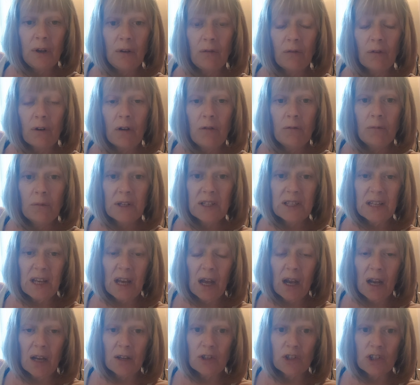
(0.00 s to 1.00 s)
throw them a
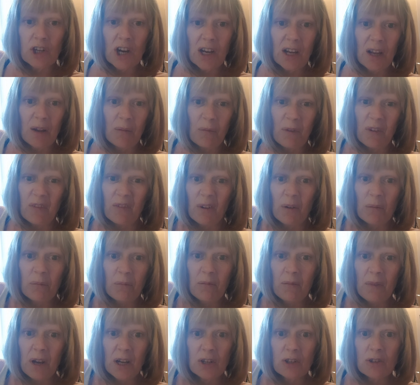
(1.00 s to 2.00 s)
text, check in with them,
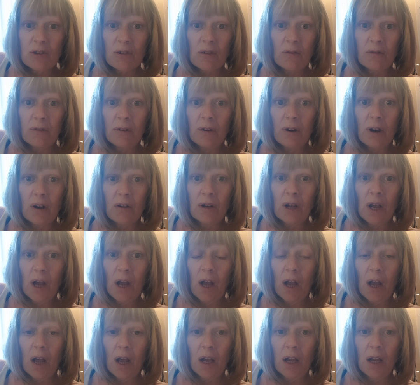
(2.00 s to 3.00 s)
make sure they're
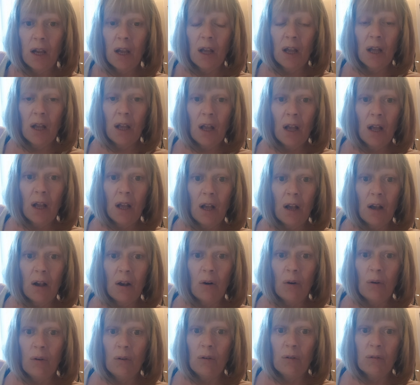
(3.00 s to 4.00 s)
okay,
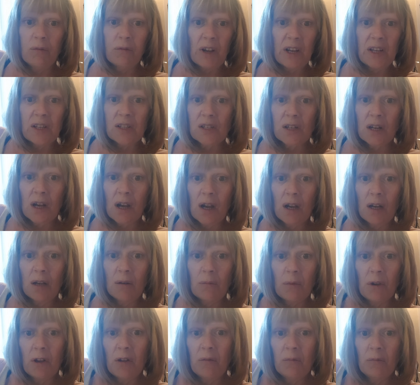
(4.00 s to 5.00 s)
or FaceTime
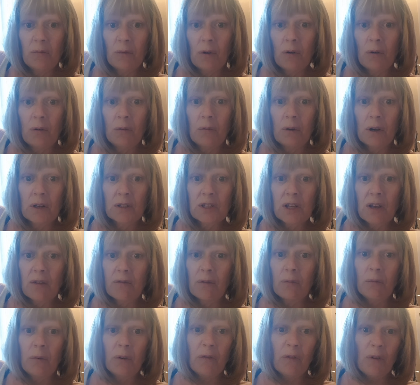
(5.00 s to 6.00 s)
them or
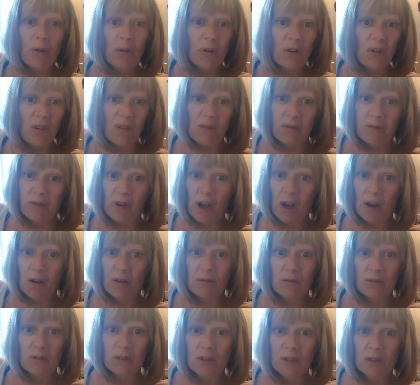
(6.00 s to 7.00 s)
whatever. We've all got
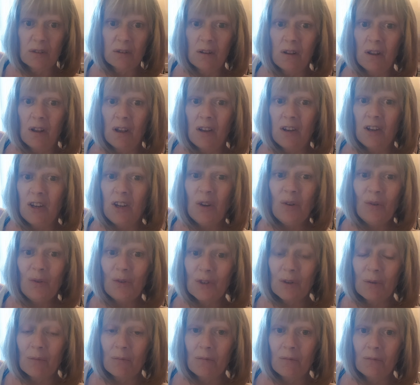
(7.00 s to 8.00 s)
phones, use
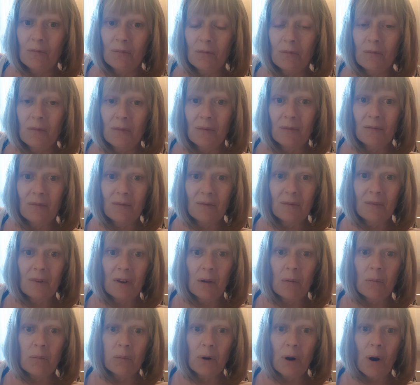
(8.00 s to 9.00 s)
them
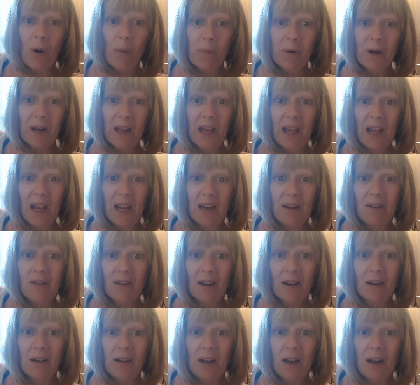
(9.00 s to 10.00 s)
properly,
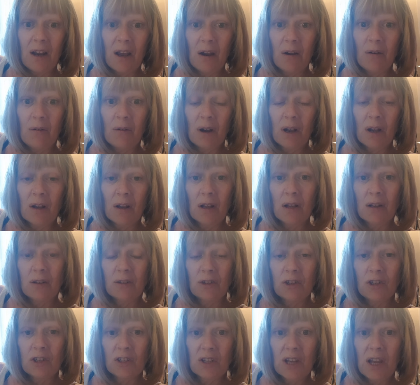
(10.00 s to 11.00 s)
you know, and
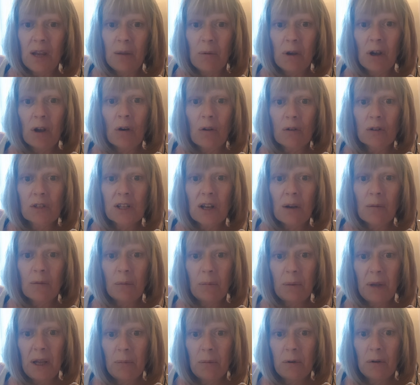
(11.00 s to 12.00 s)
just keep in contact with
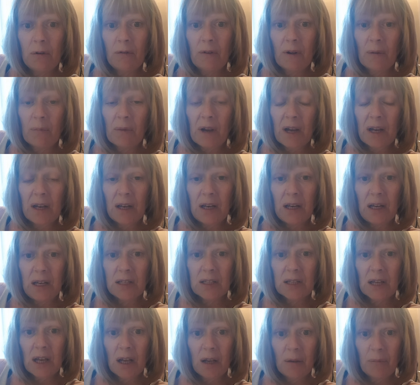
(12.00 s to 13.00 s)
people that might
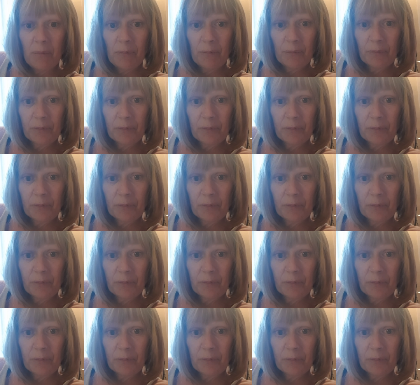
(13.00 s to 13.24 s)
need it.